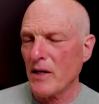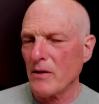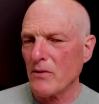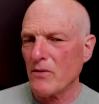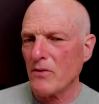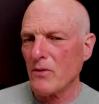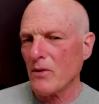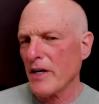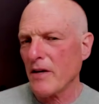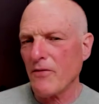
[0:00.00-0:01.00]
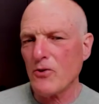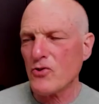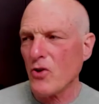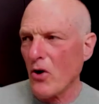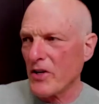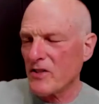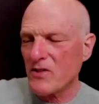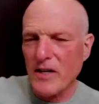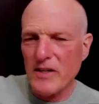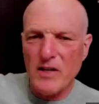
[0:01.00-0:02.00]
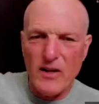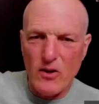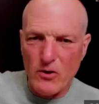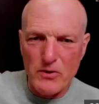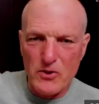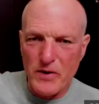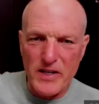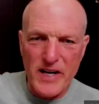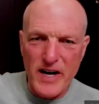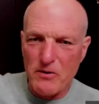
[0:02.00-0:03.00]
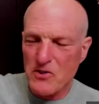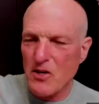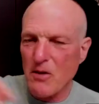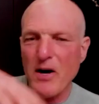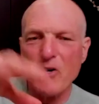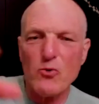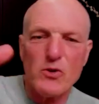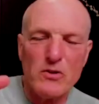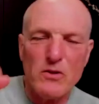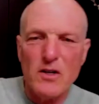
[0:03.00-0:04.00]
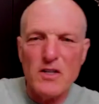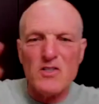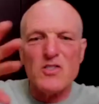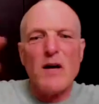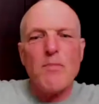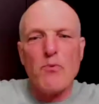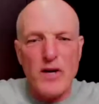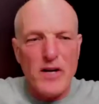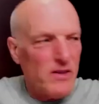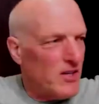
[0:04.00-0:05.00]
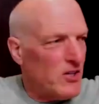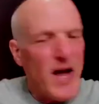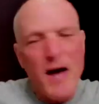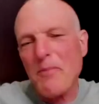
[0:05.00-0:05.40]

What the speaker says: link it to, like, if you saw an insight dialogue retreat now and somehow you could separate,